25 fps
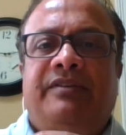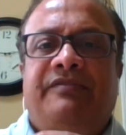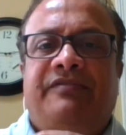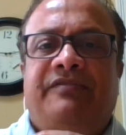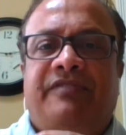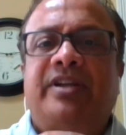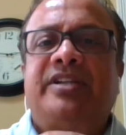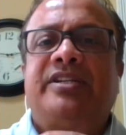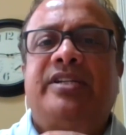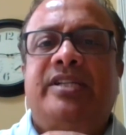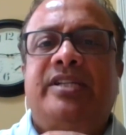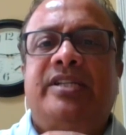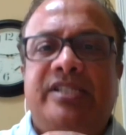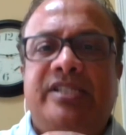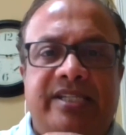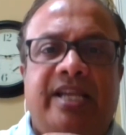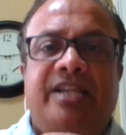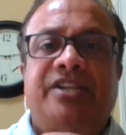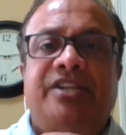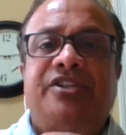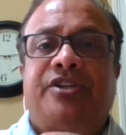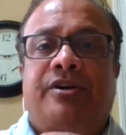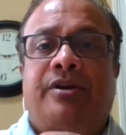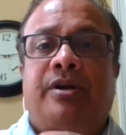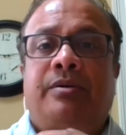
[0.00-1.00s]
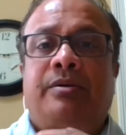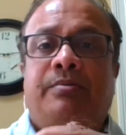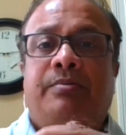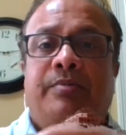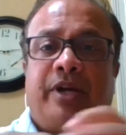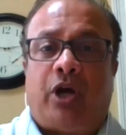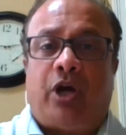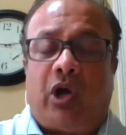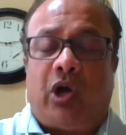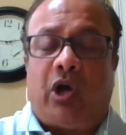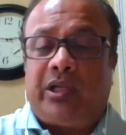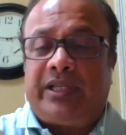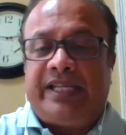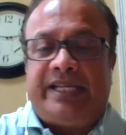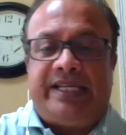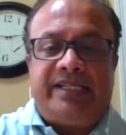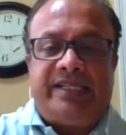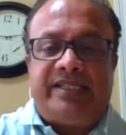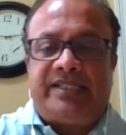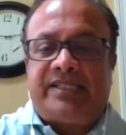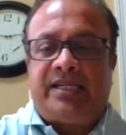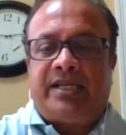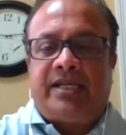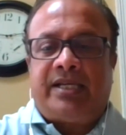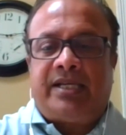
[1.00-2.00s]
front and center, but all
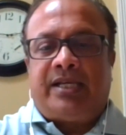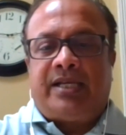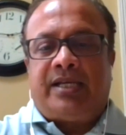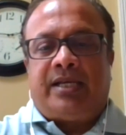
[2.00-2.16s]
these